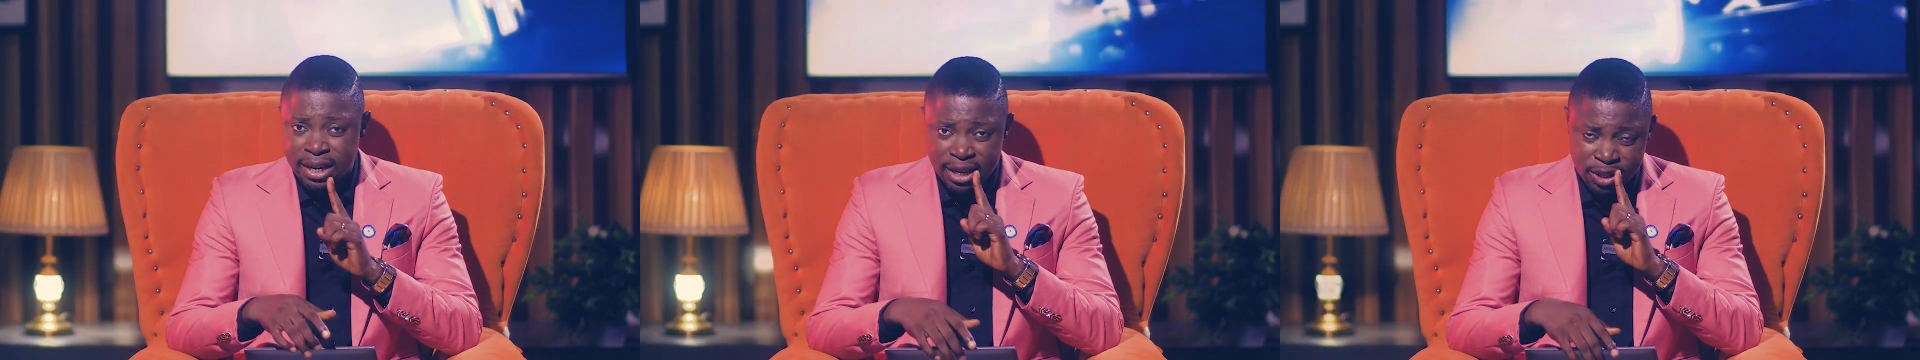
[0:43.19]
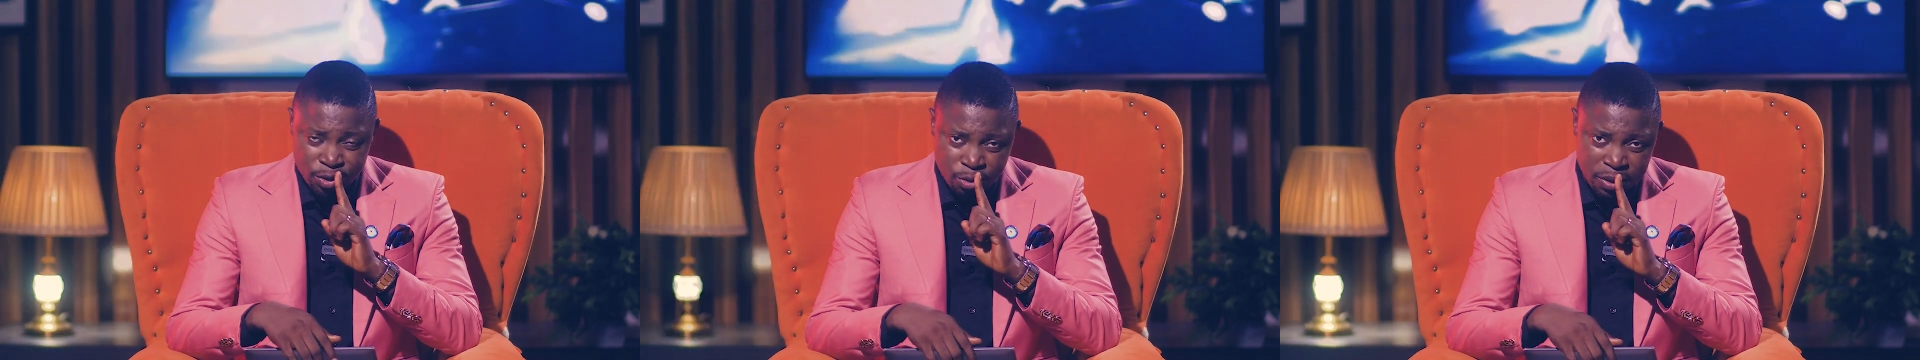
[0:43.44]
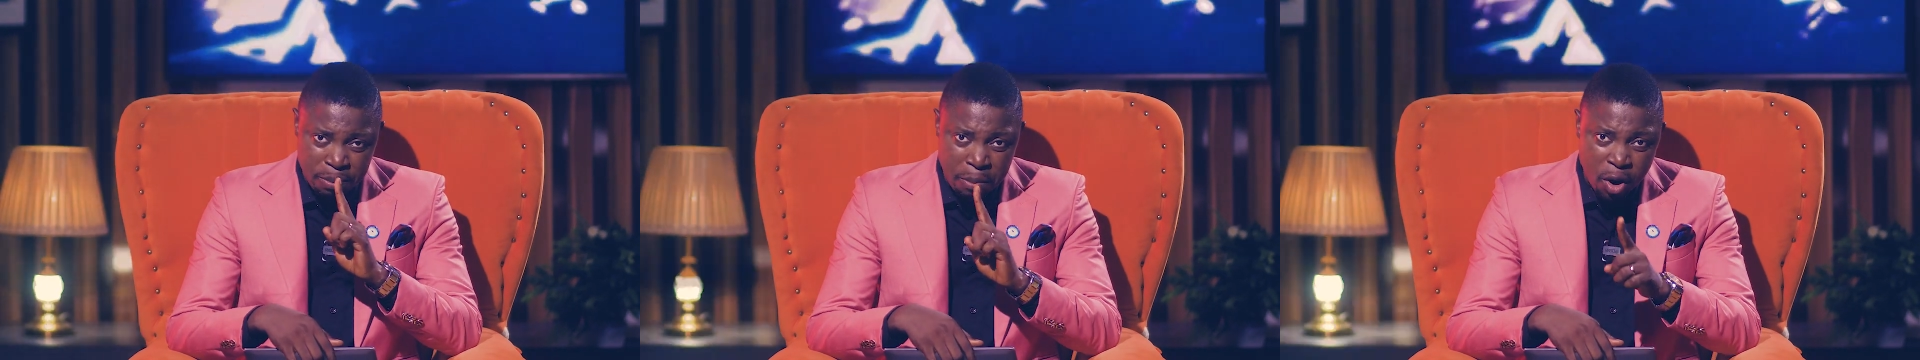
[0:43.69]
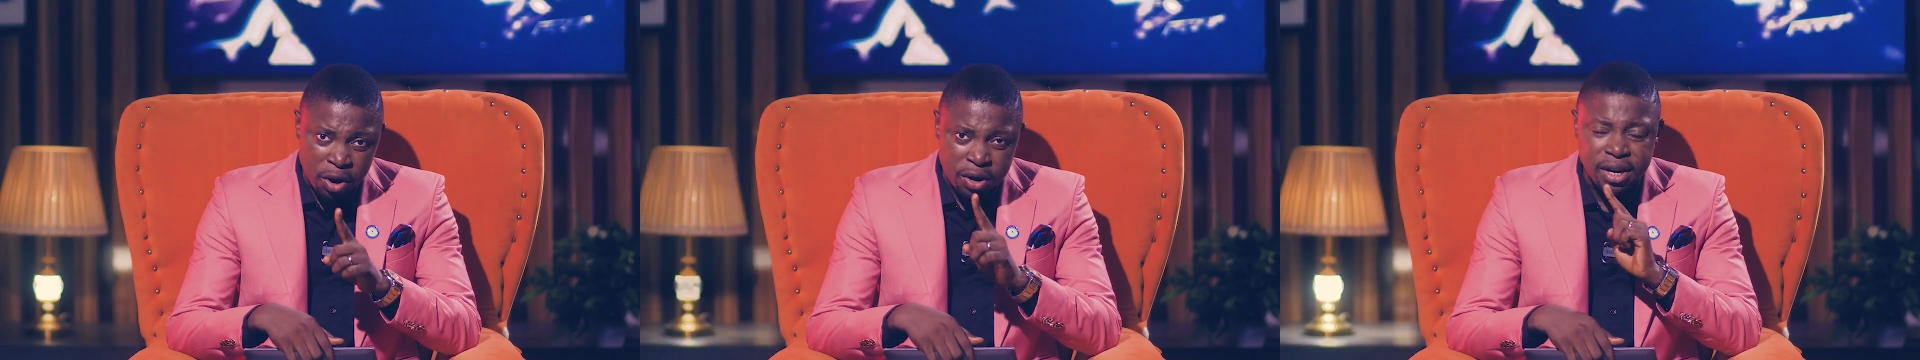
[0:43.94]
is going to be
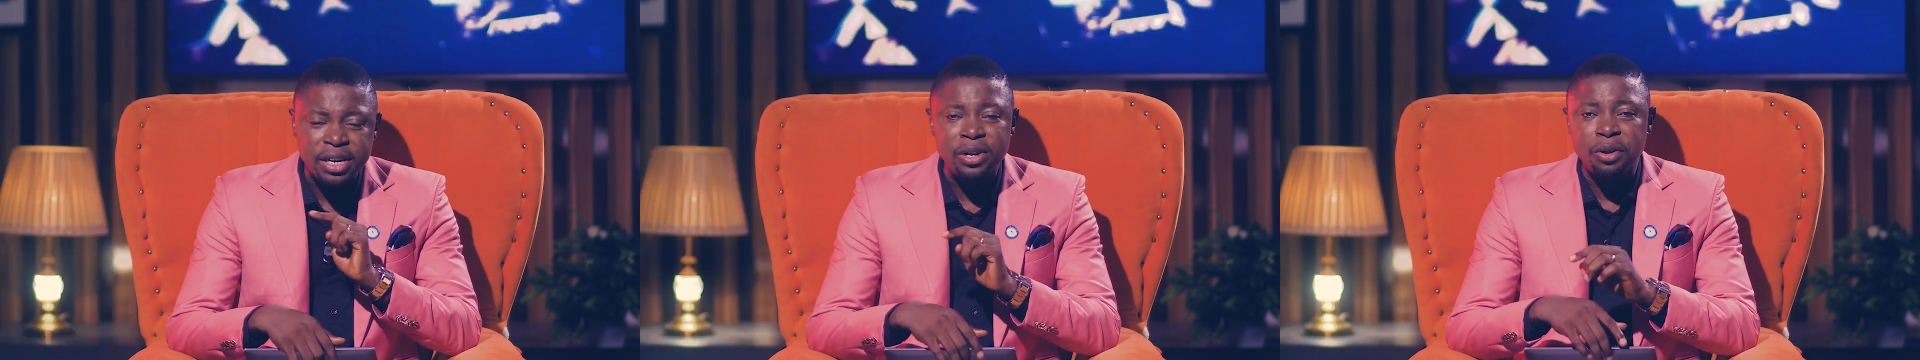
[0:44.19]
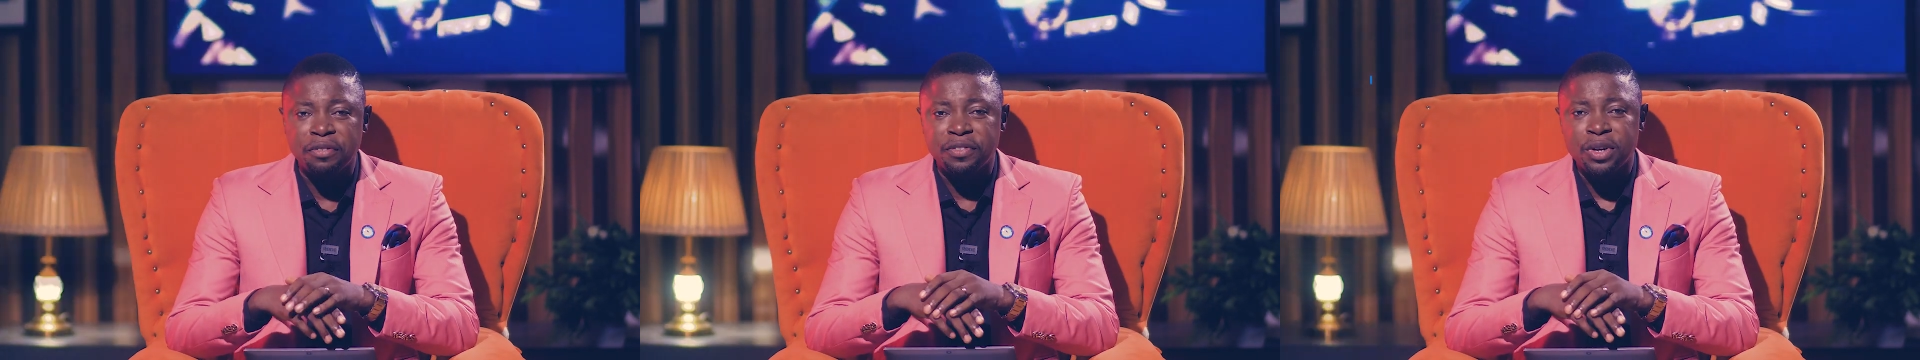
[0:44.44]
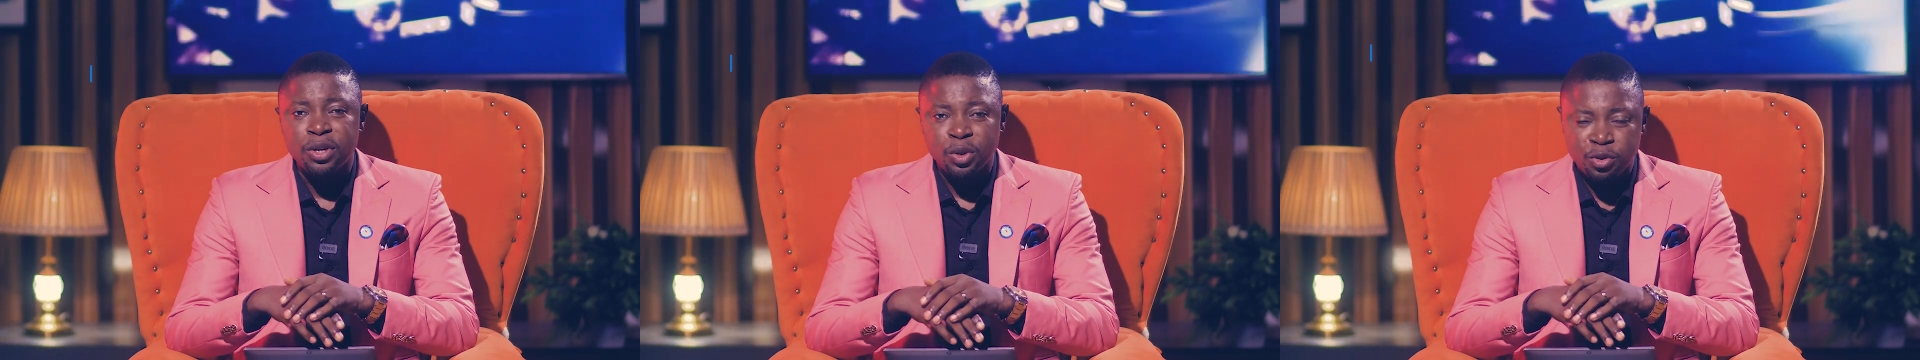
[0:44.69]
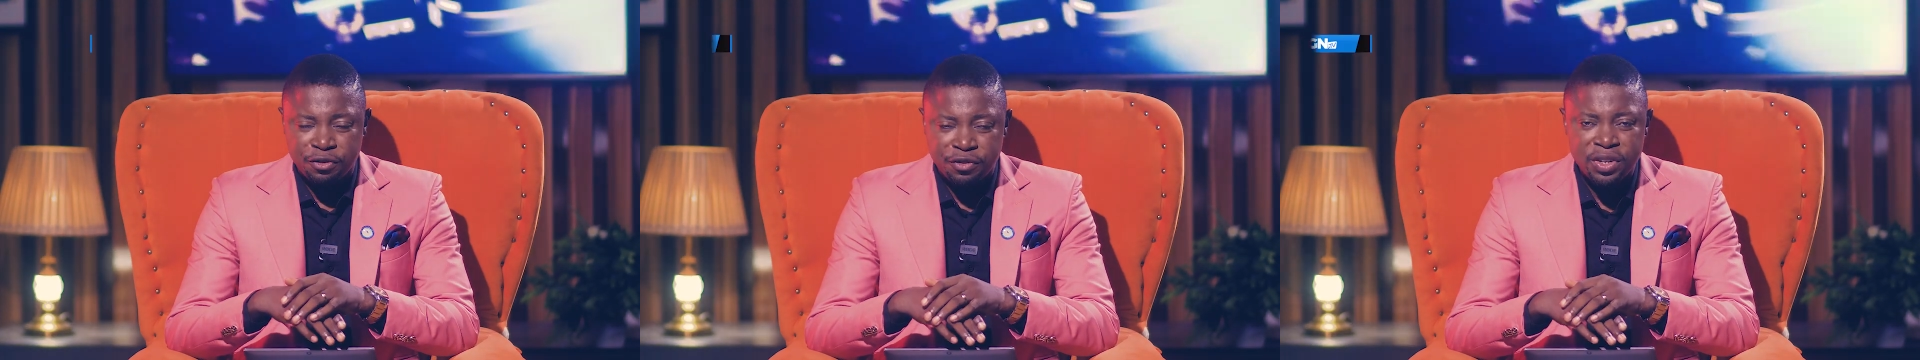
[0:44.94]
more than enough
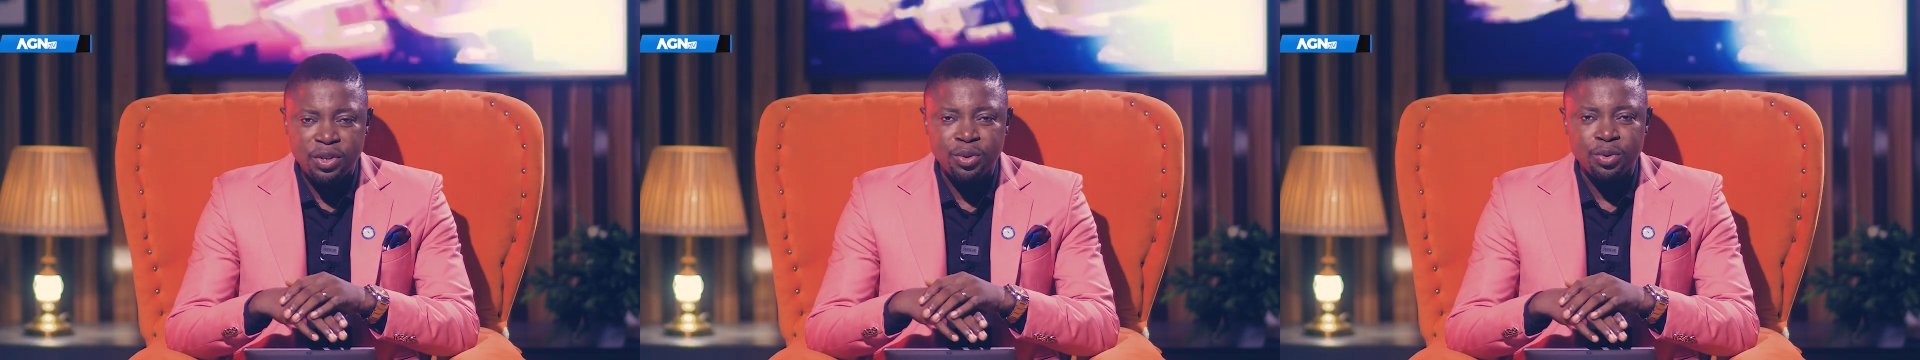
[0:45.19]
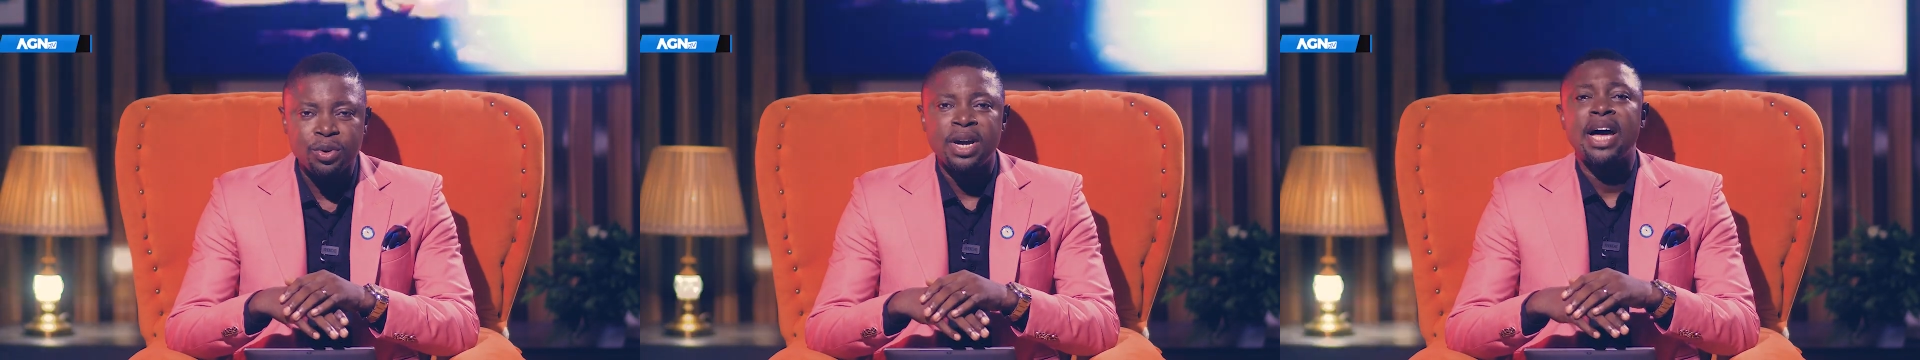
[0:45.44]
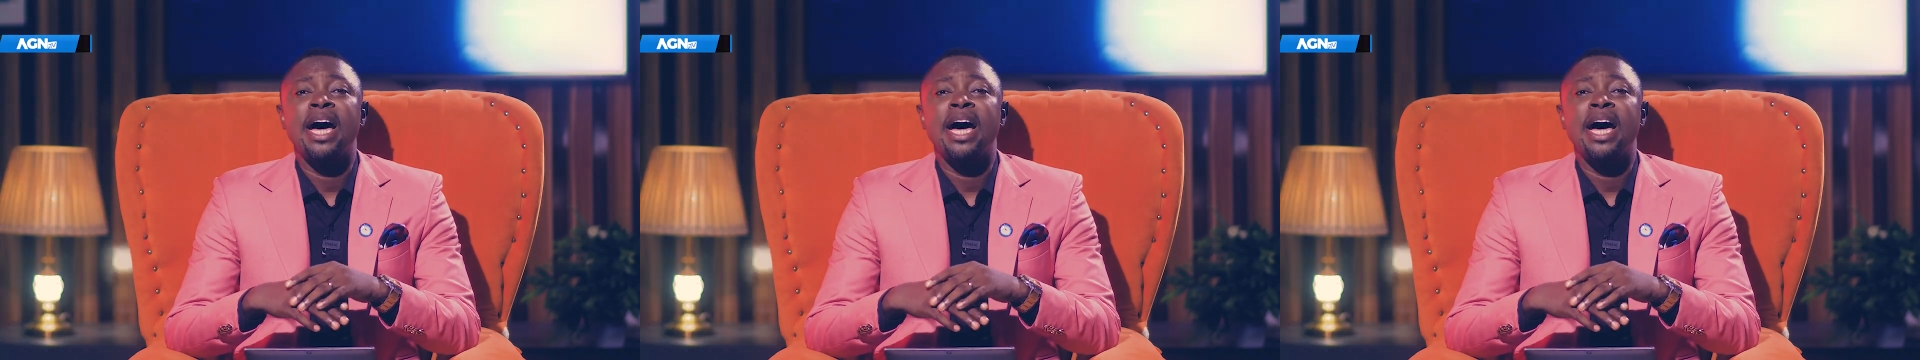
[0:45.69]
to feed you